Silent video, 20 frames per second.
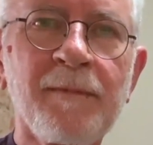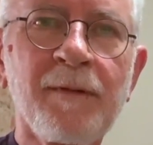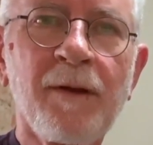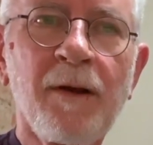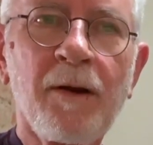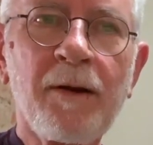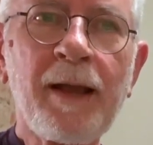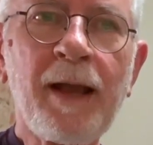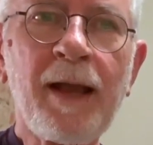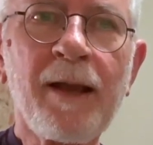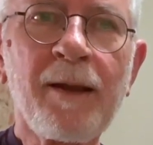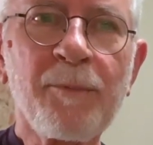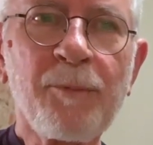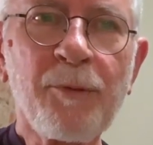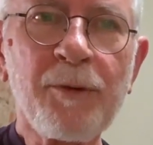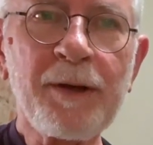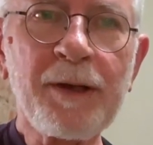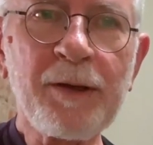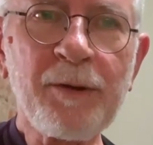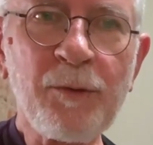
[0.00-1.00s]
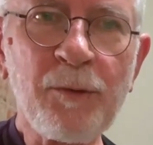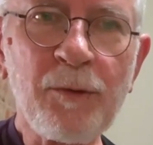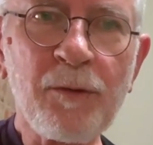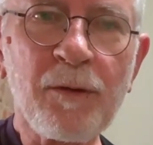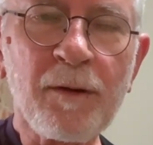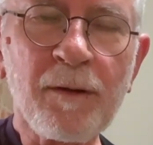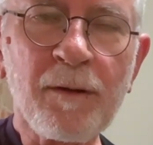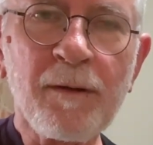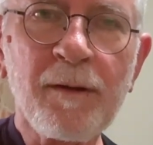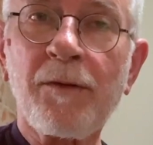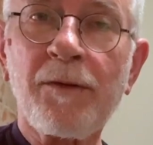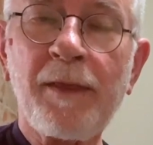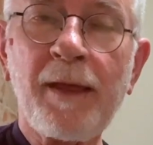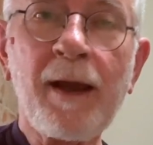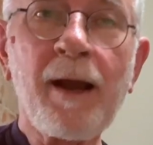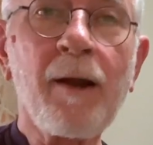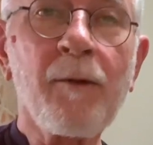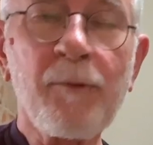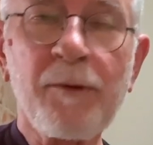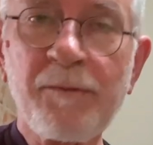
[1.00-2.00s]
Okay, pretty cool.
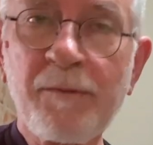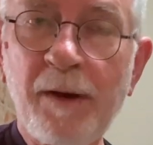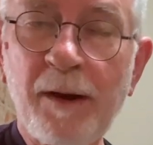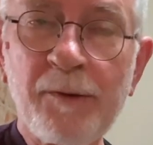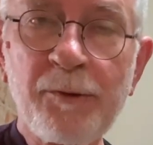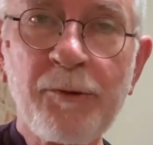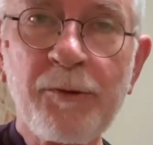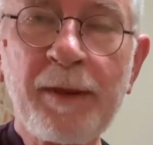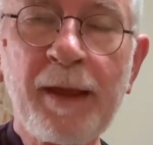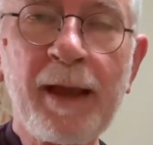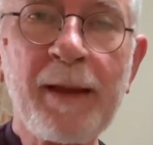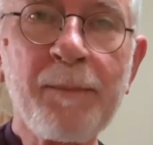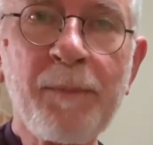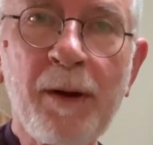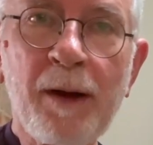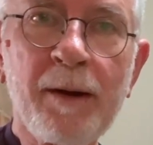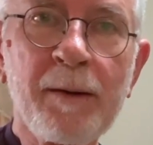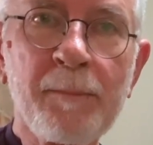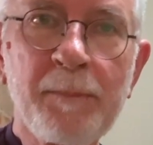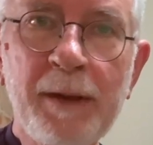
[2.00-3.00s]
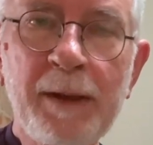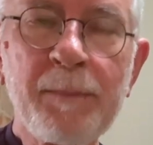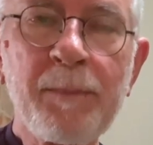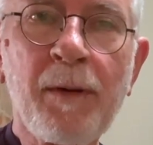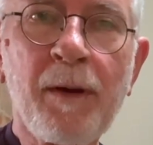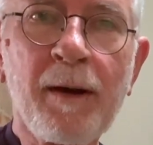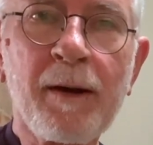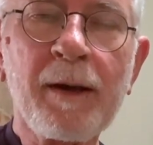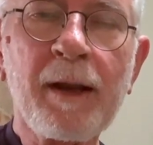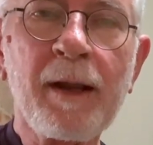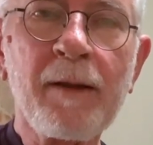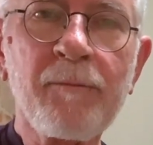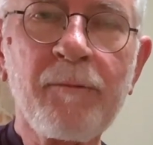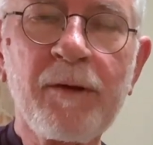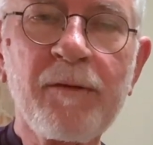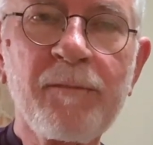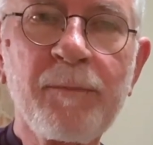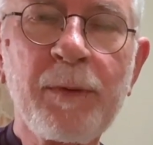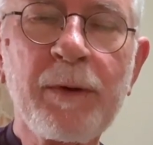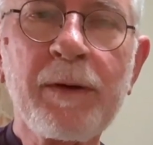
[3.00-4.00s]
There, we've gone through the A part, B part, and
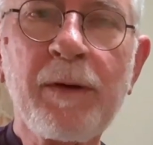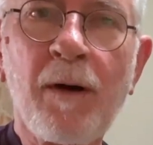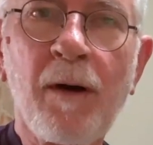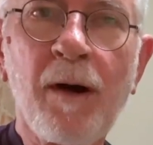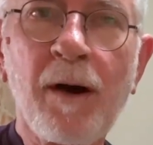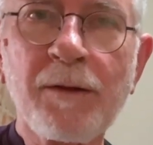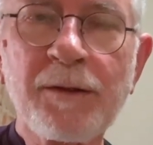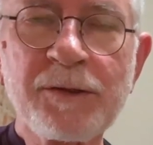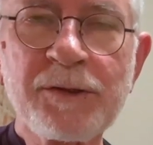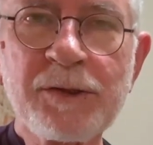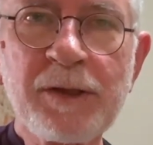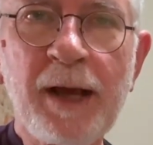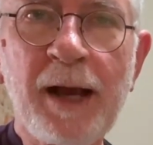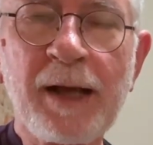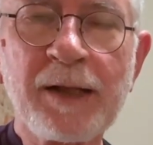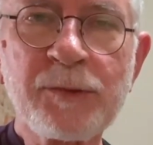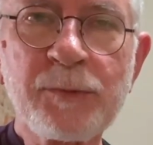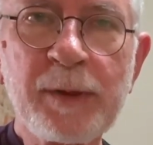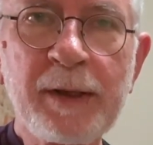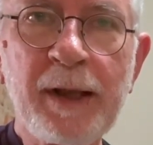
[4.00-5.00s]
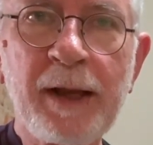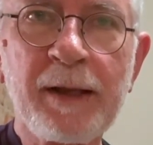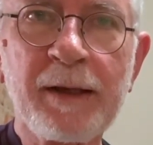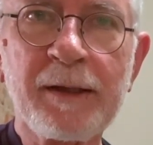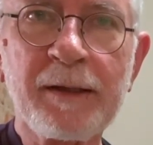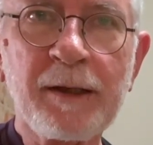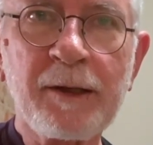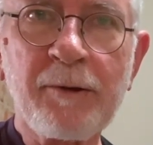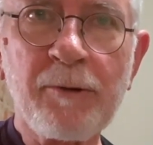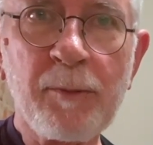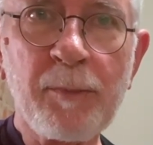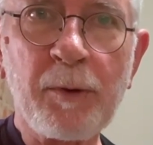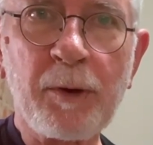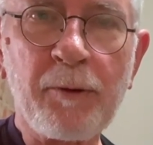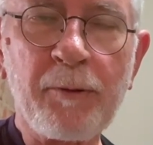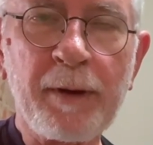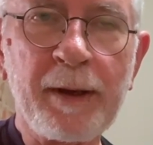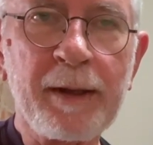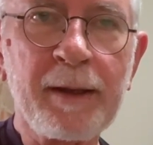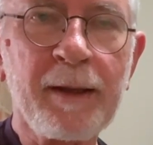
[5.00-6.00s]
we've put all the slides we can into Cripple
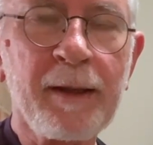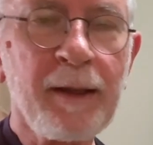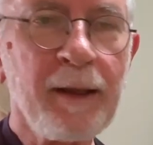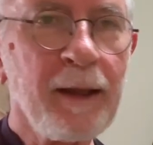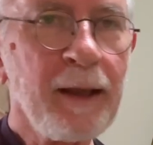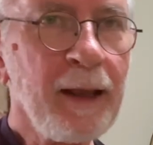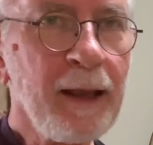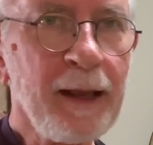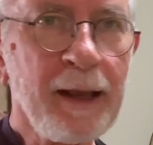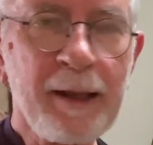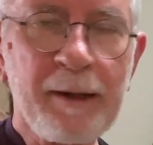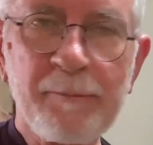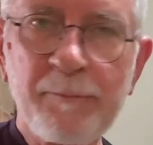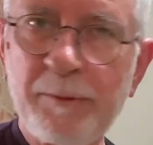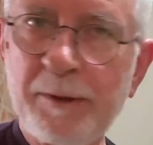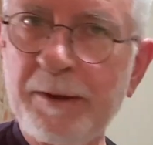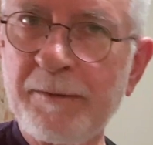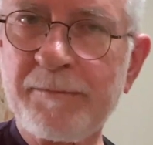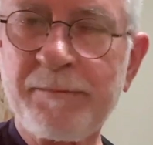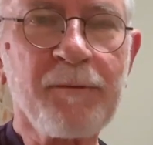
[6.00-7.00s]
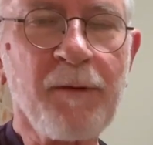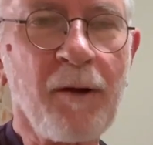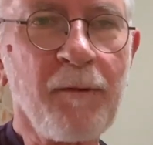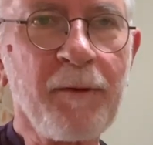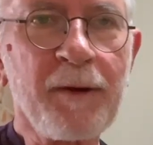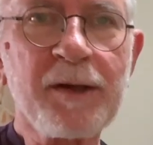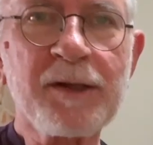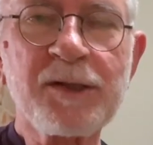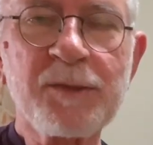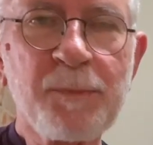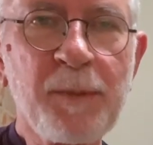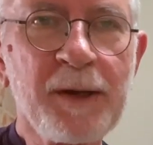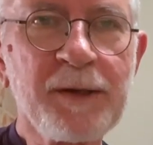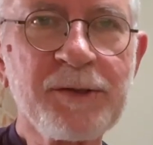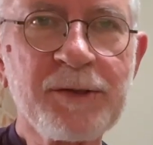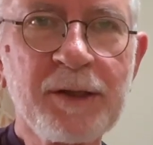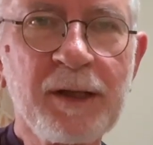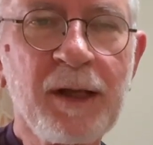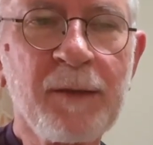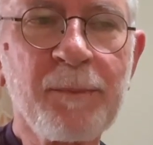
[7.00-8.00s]
Creek, and we've already
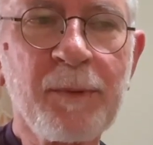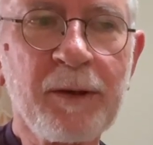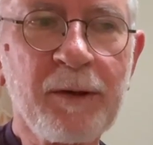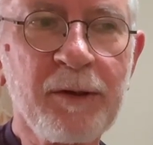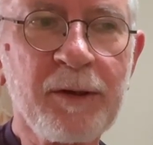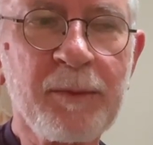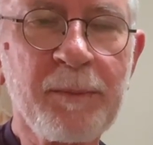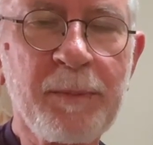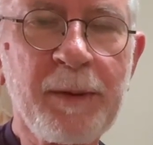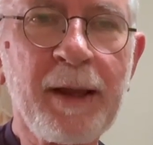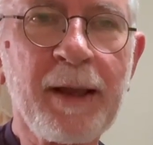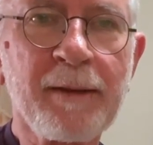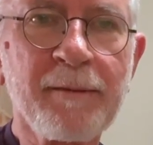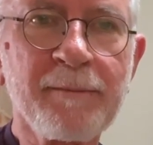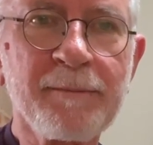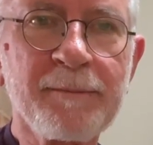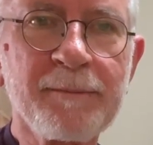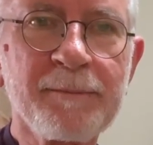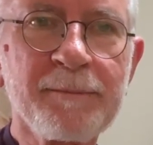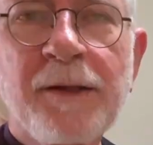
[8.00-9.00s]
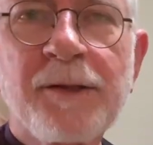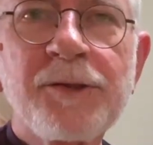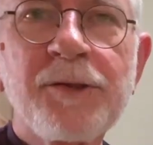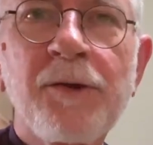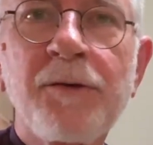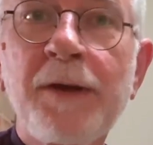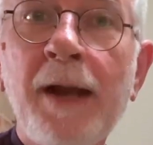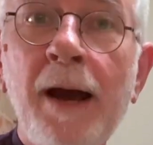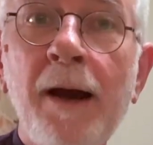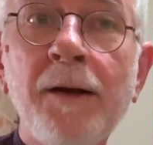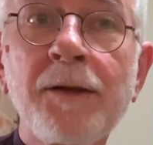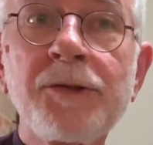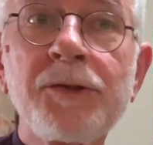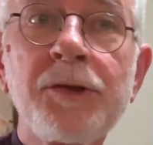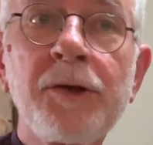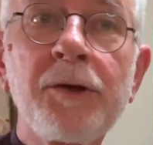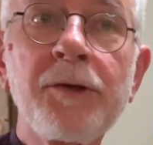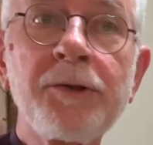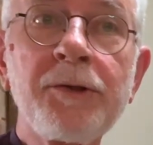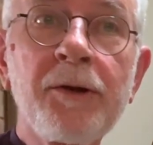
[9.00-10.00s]
spiced it up a good bit. So now it's
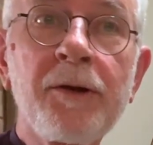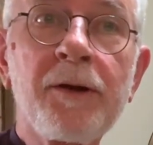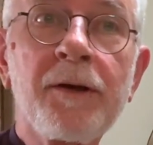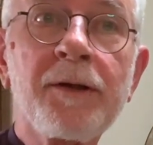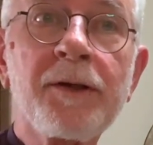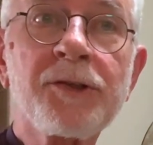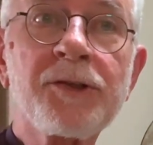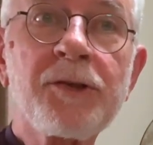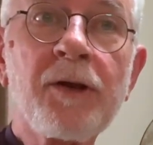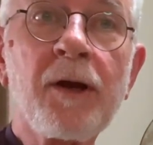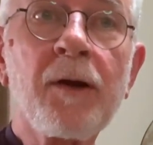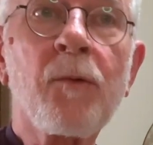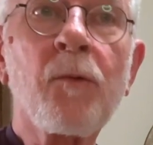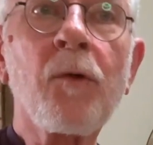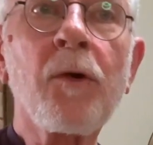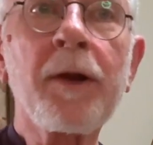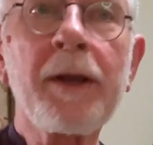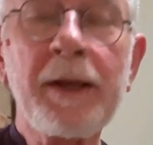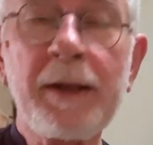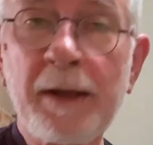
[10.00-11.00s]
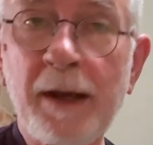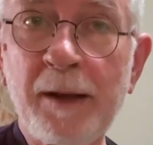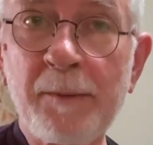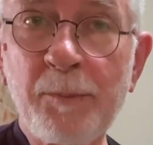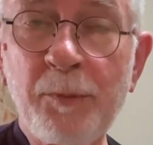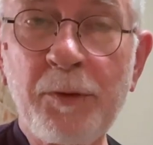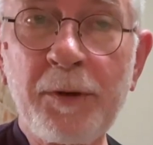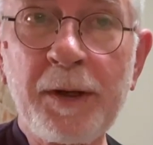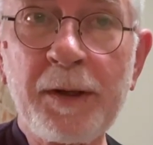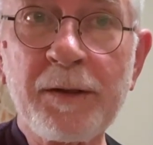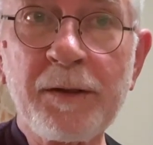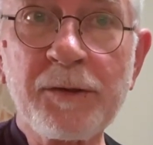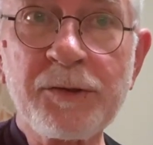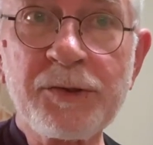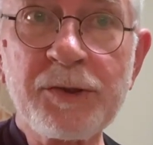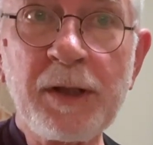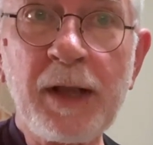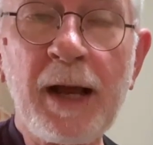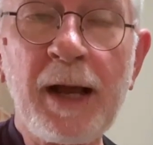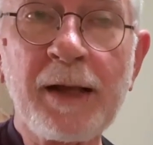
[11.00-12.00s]
your turn to start working on putting those
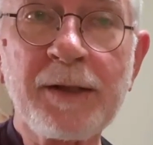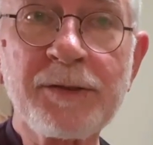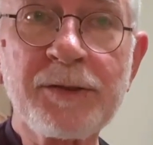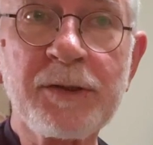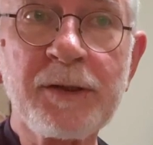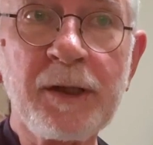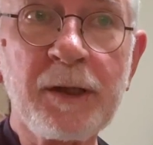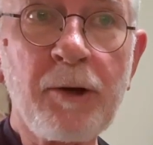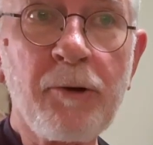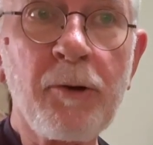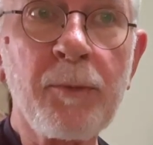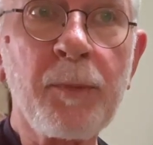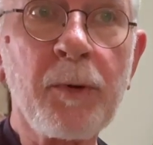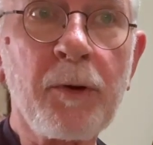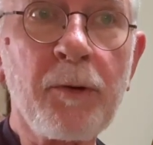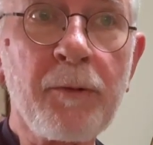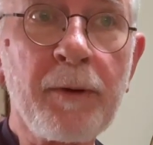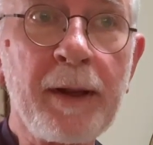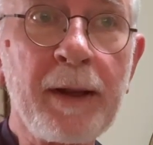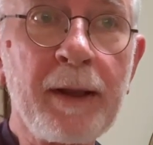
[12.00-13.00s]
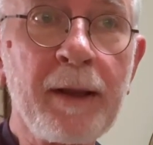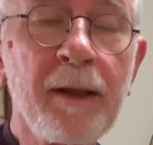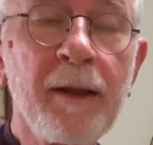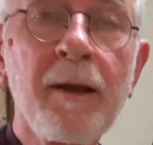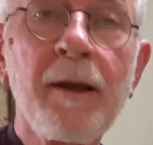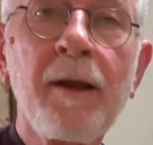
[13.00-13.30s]
slides into Cripple Creek.